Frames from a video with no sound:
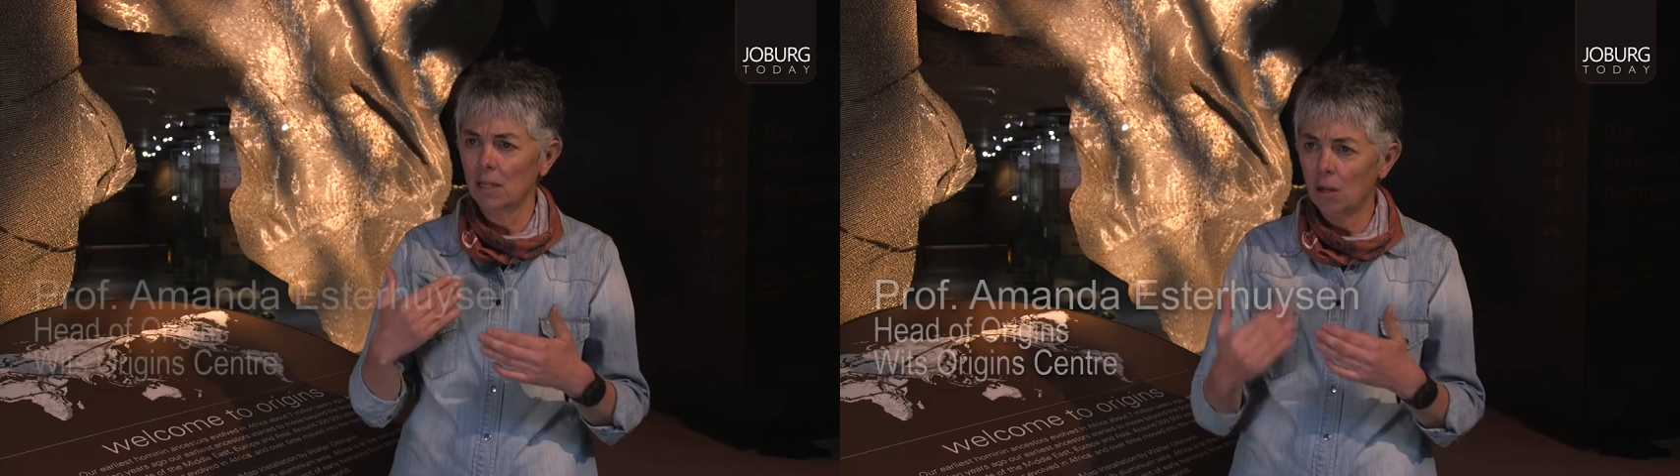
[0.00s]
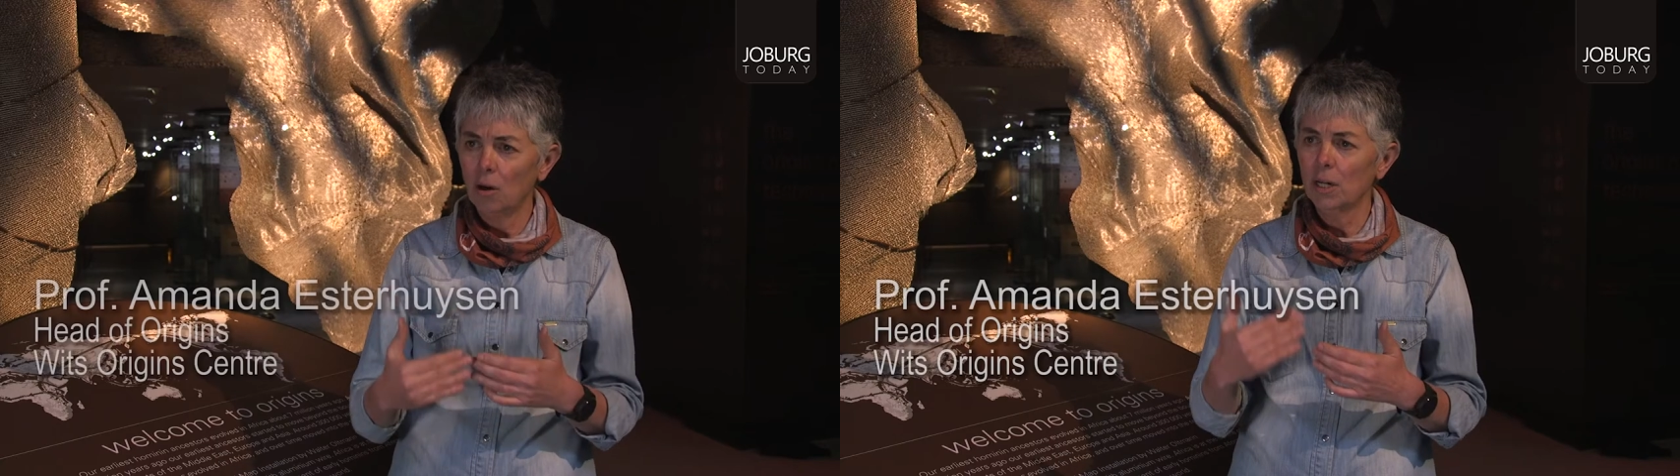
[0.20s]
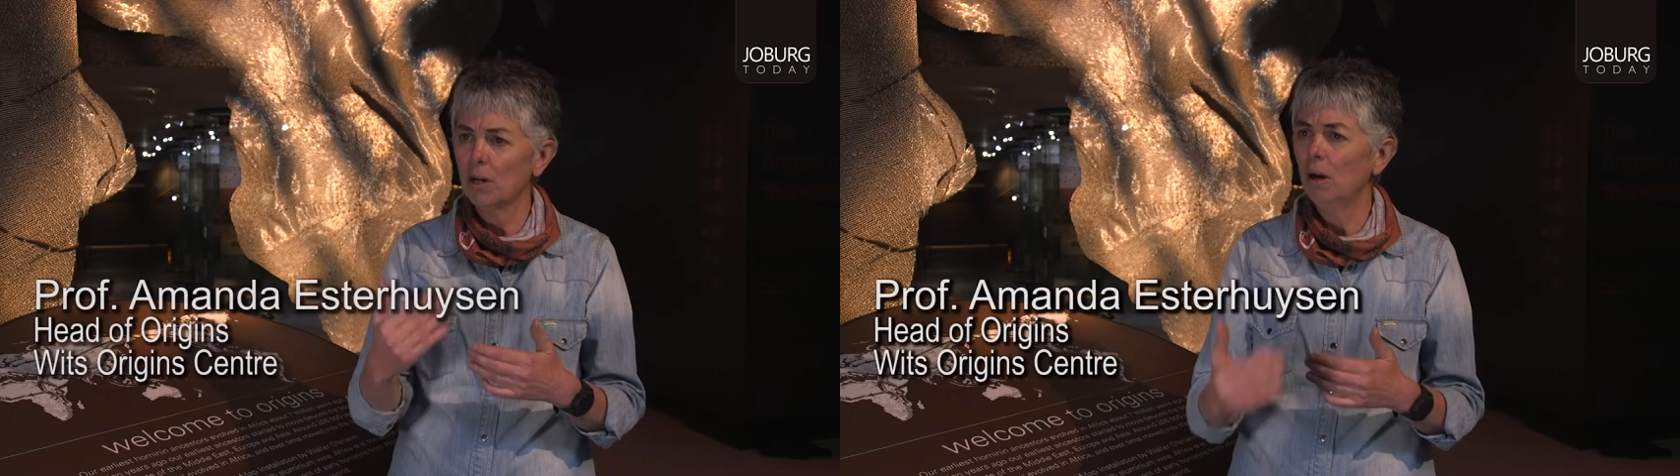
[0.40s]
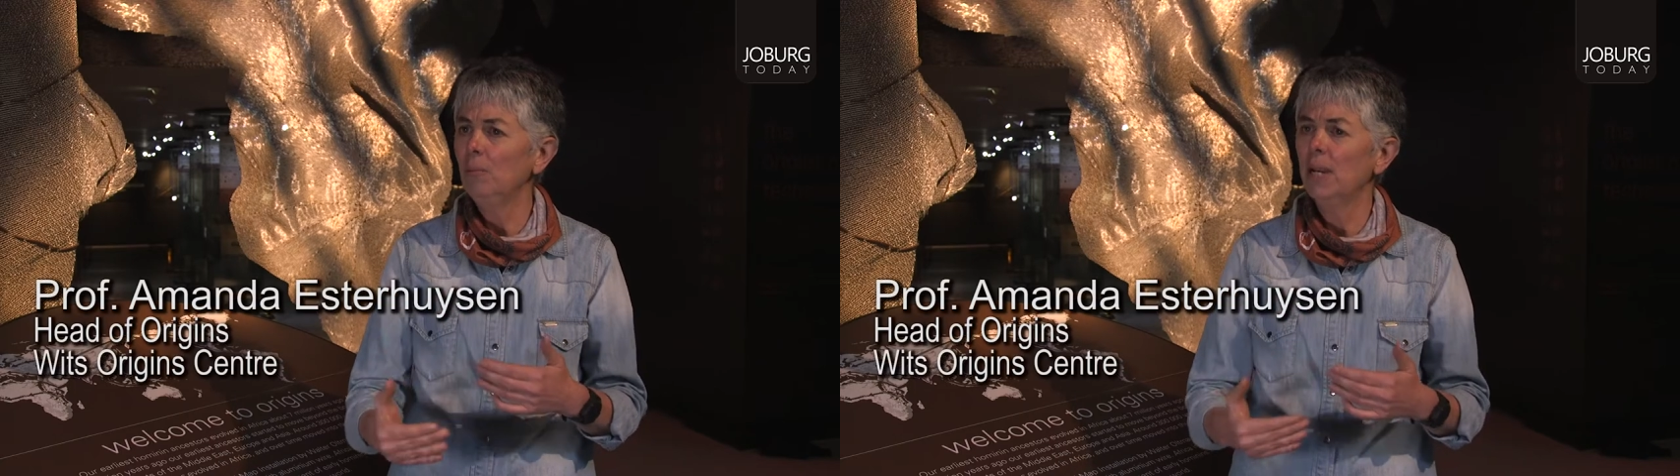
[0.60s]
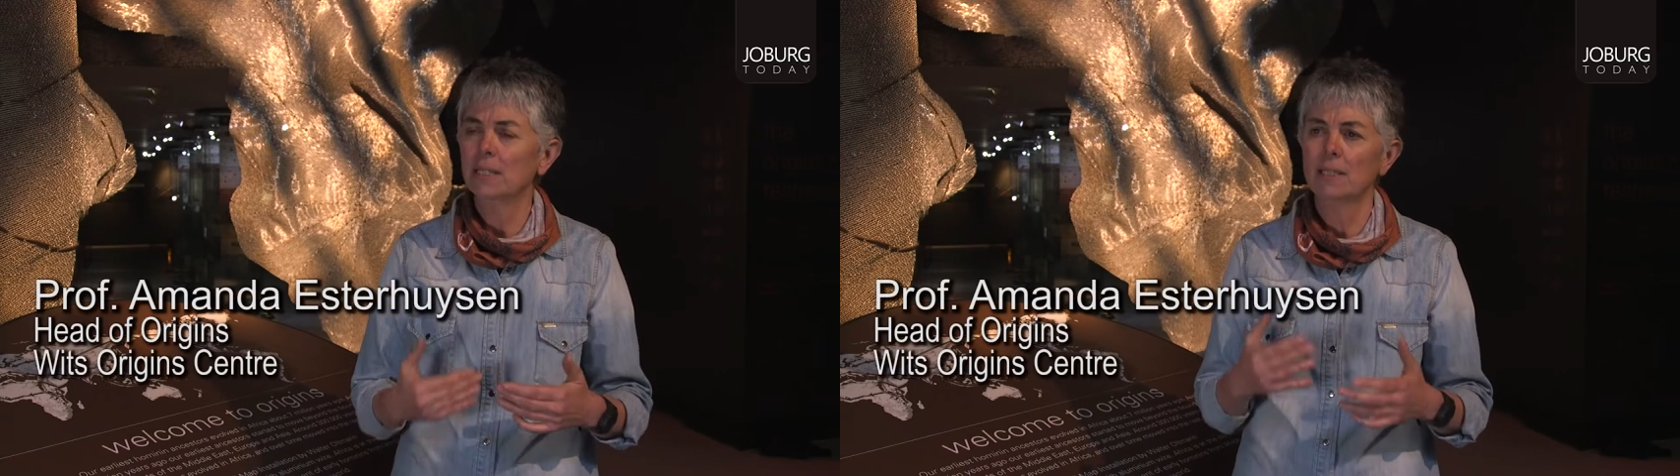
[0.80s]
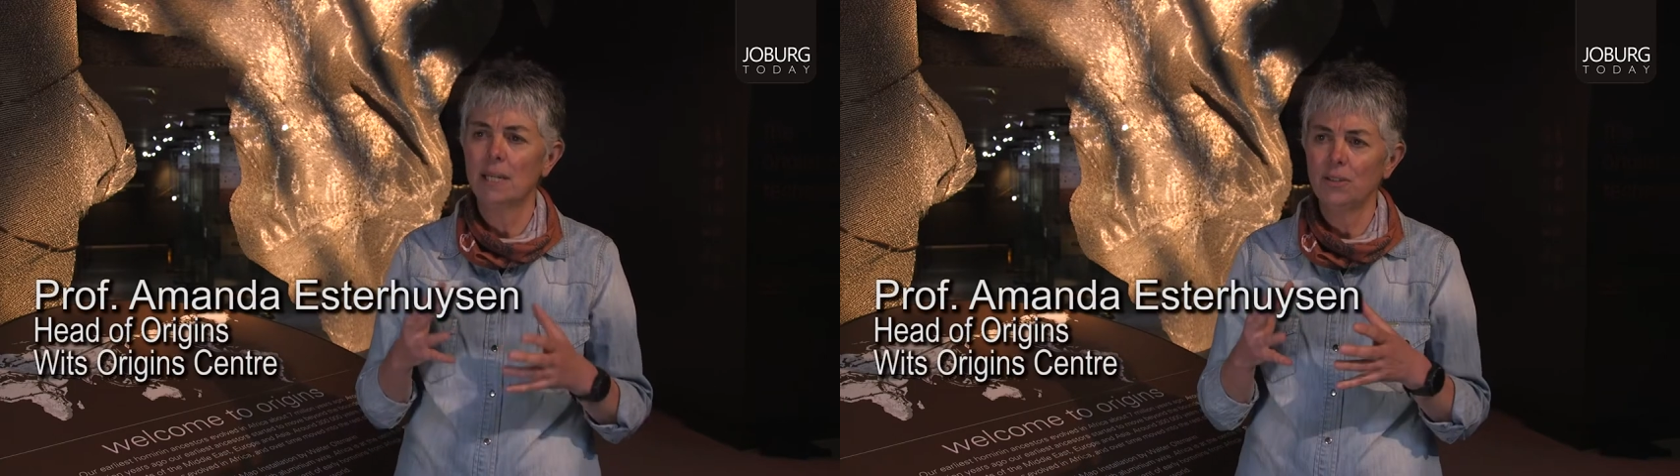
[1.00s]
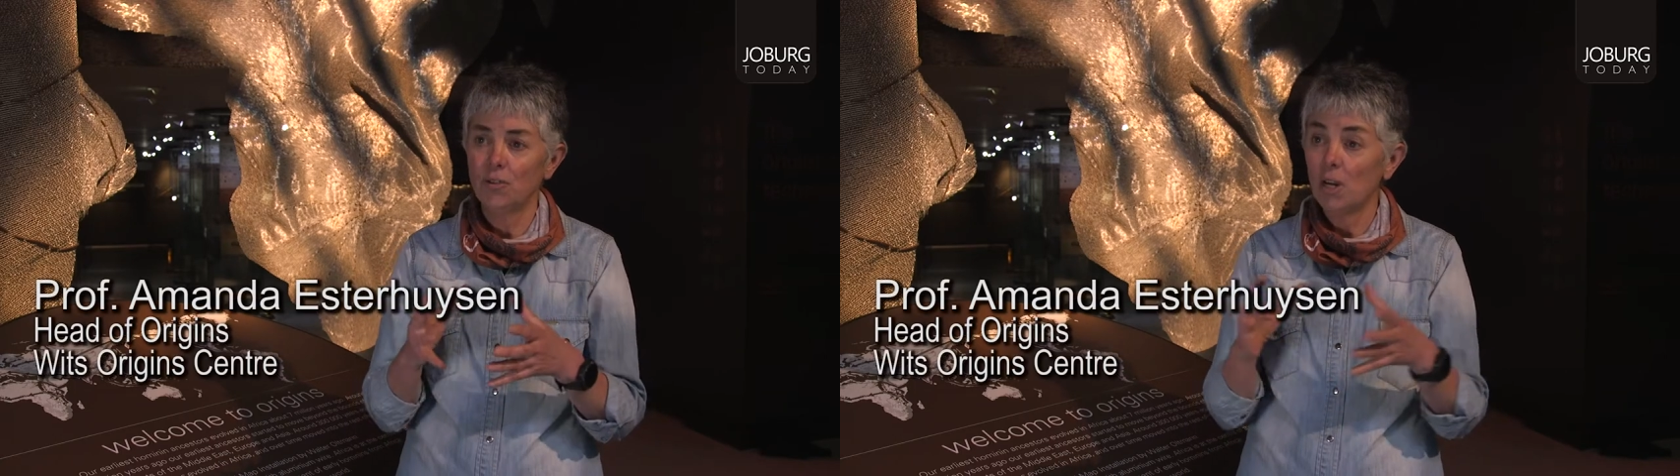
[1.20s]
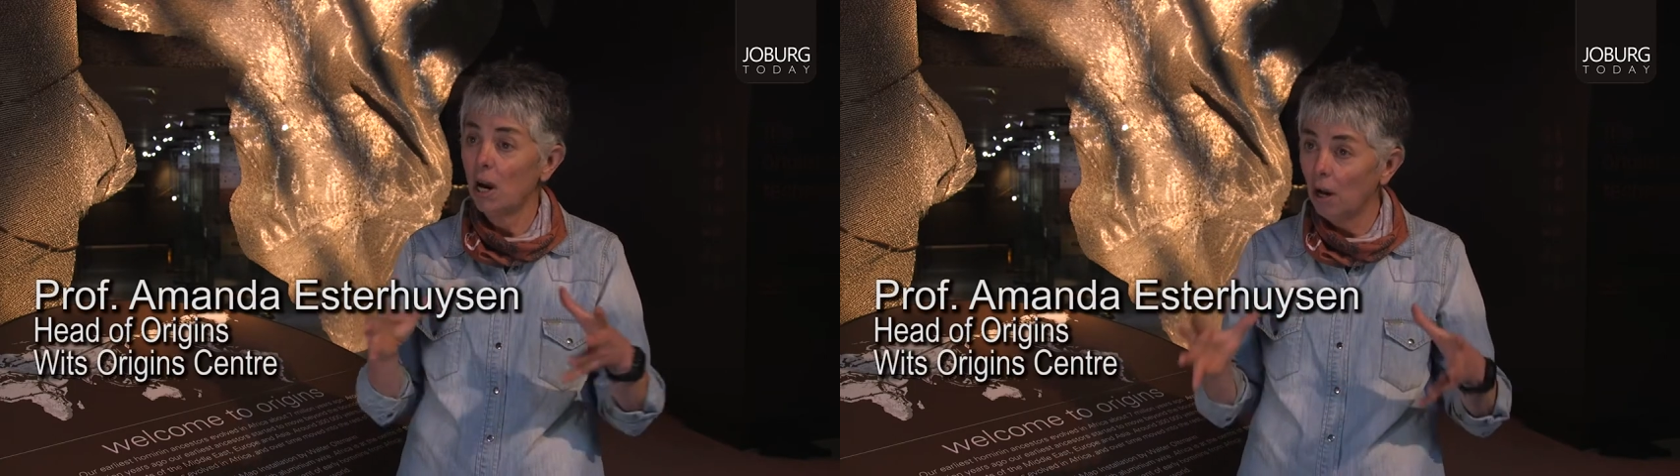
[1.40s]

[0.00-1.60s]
the long and complex history